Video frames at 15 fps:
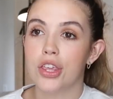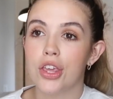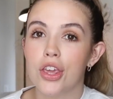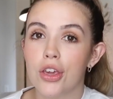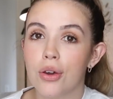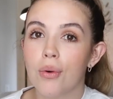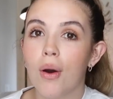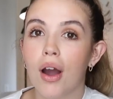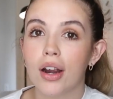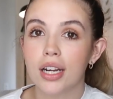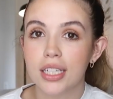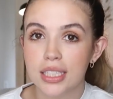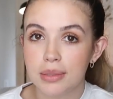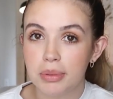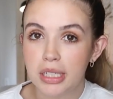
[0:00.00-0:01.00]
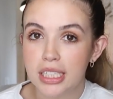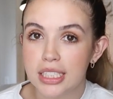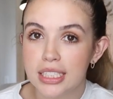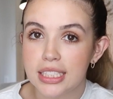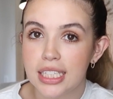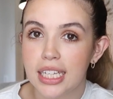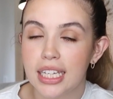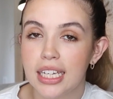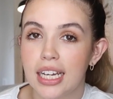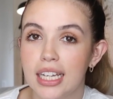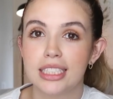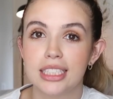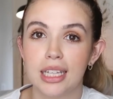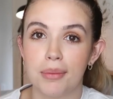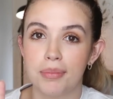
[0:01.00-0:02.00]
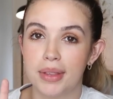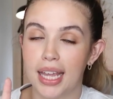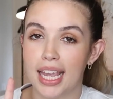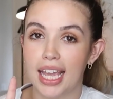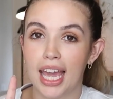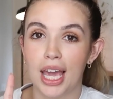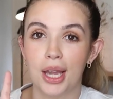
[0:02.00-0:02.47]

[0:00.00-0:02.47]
You are experiencing something